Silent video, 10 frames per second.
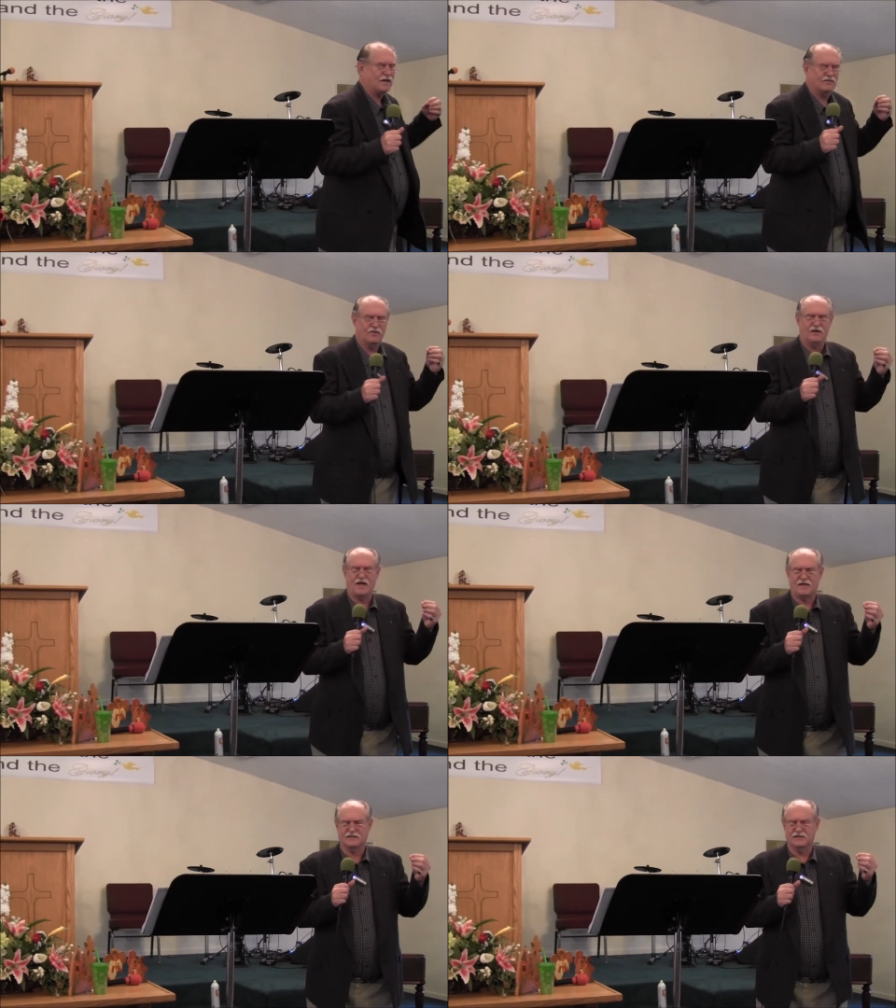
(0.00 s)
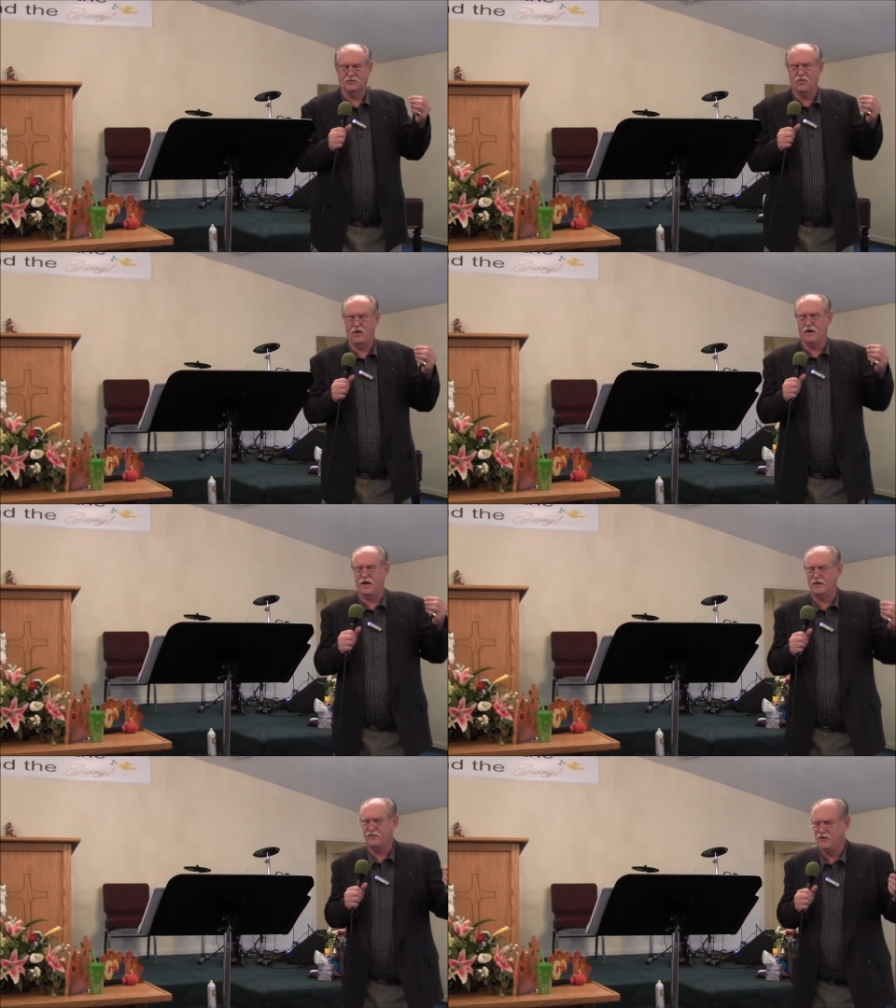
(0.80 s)
got to realize that
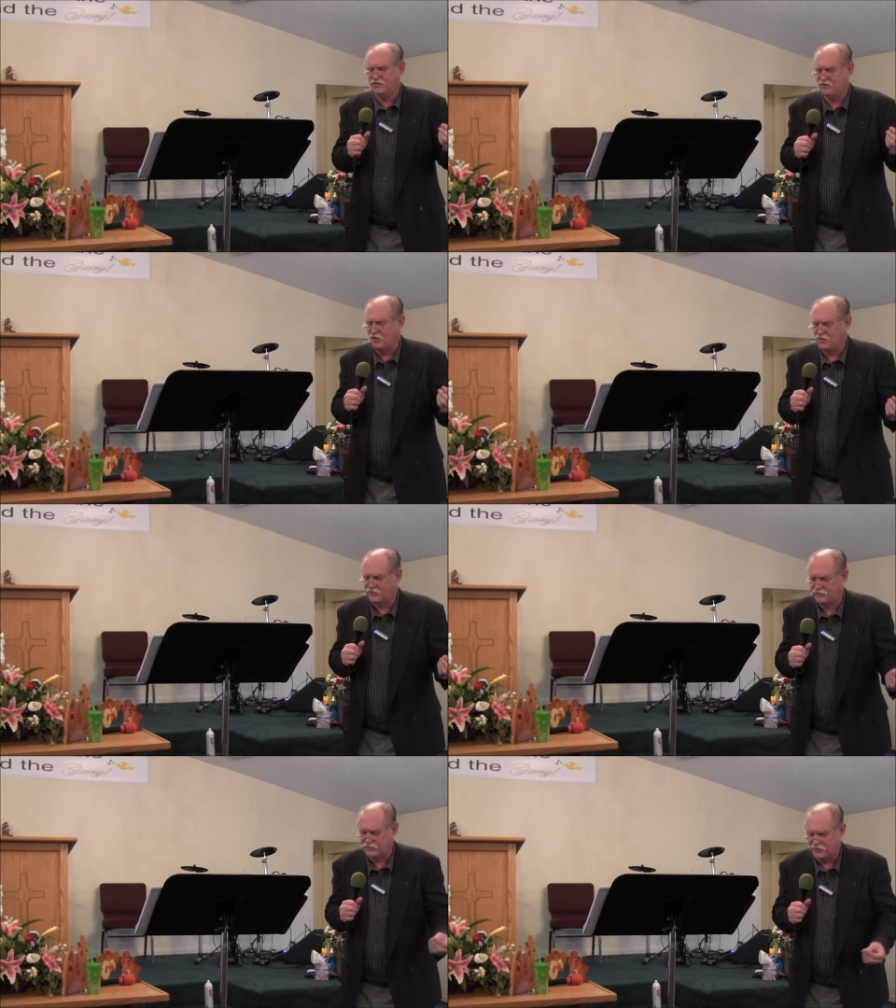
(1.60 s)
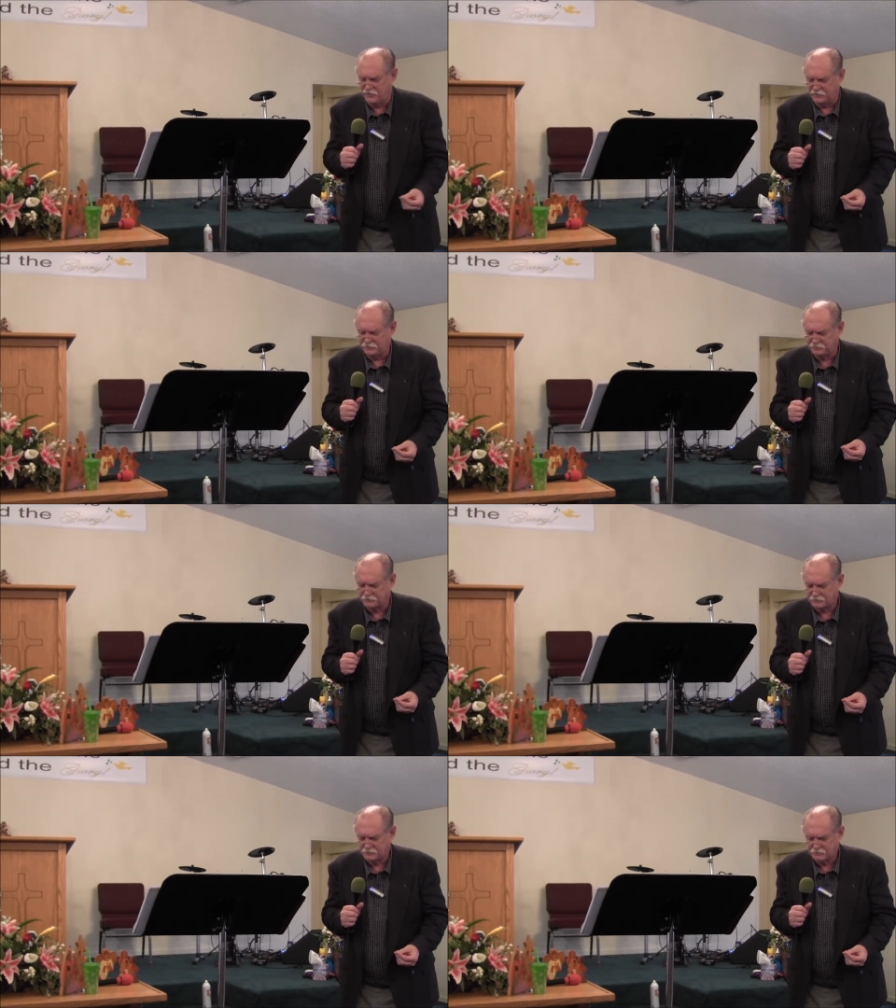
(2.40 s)
whatever you're going through,
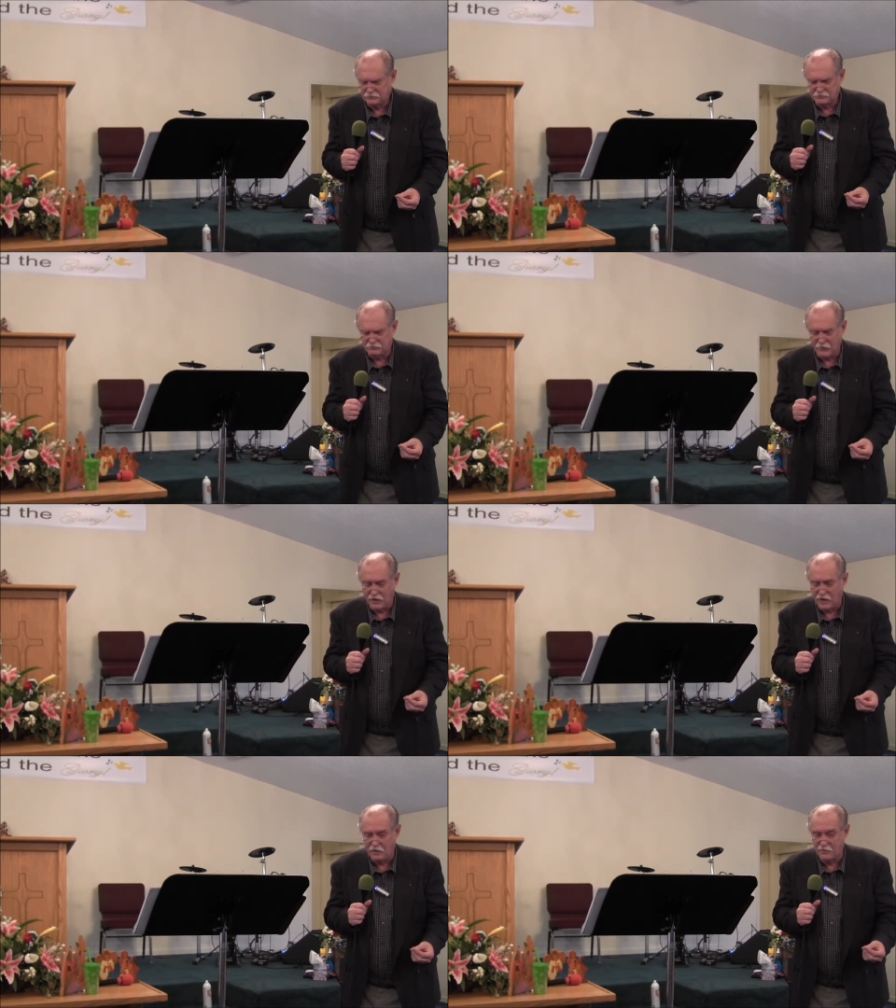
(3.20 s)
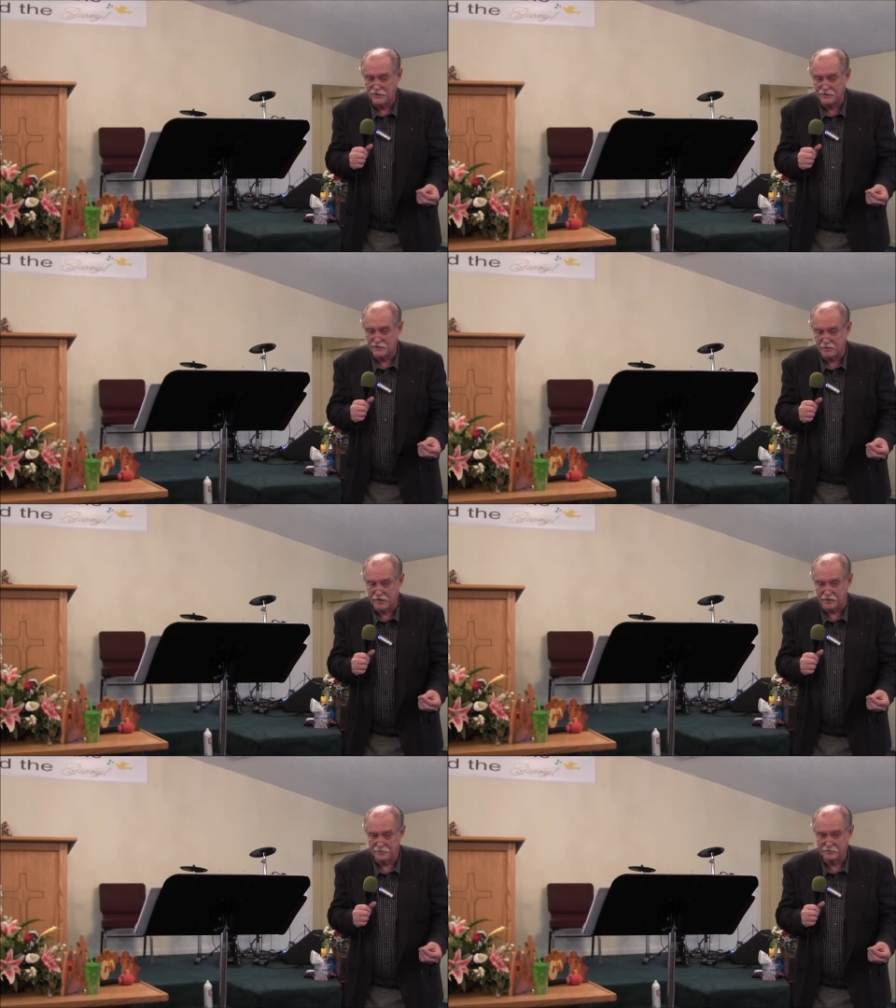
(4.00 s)
and I'm preaching to
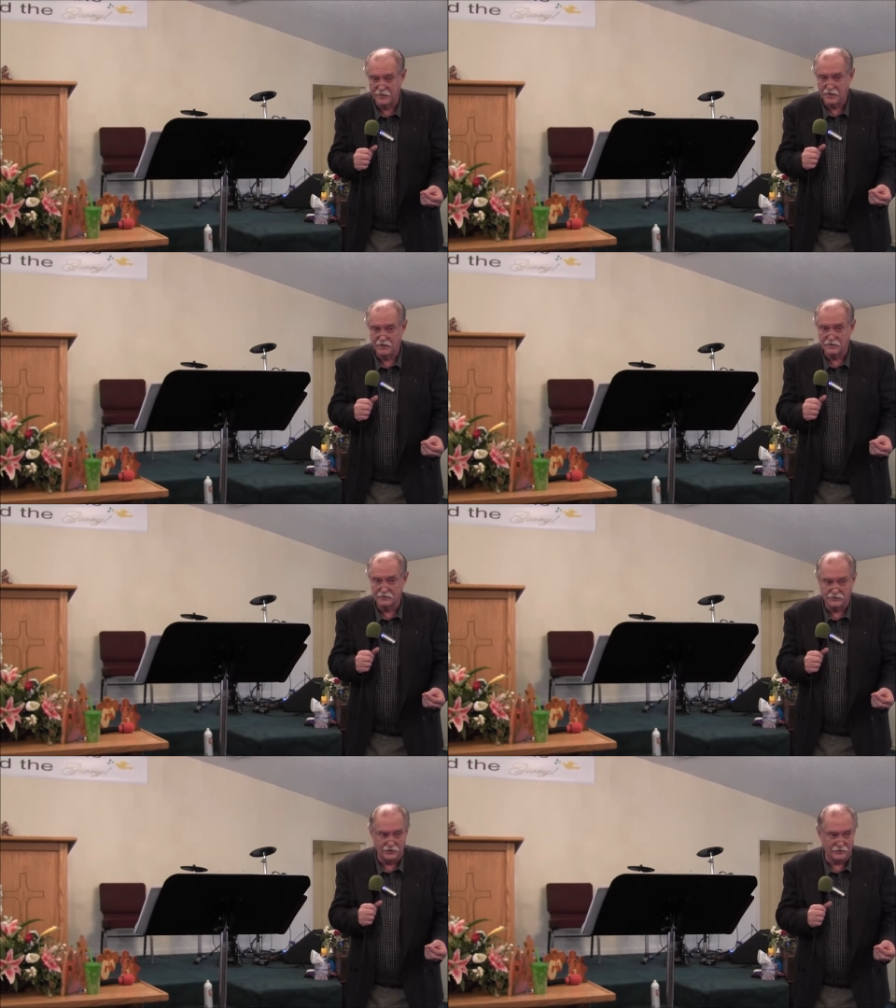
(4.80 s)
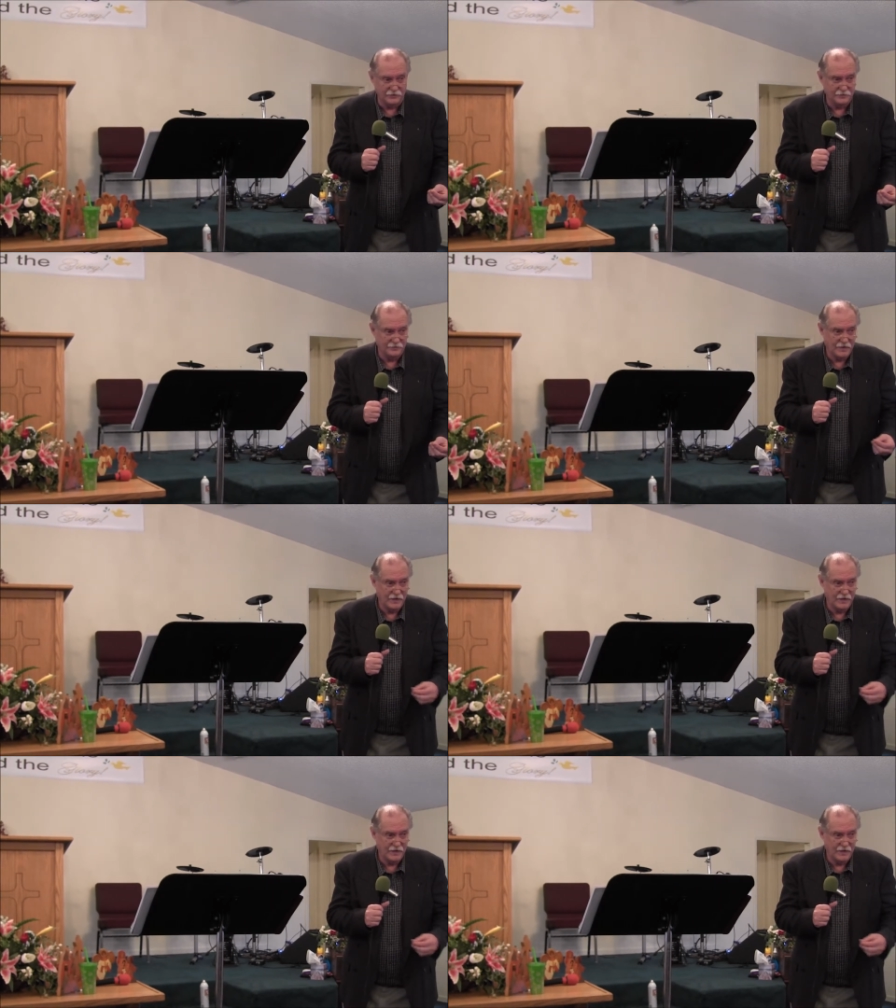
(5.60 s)
me too,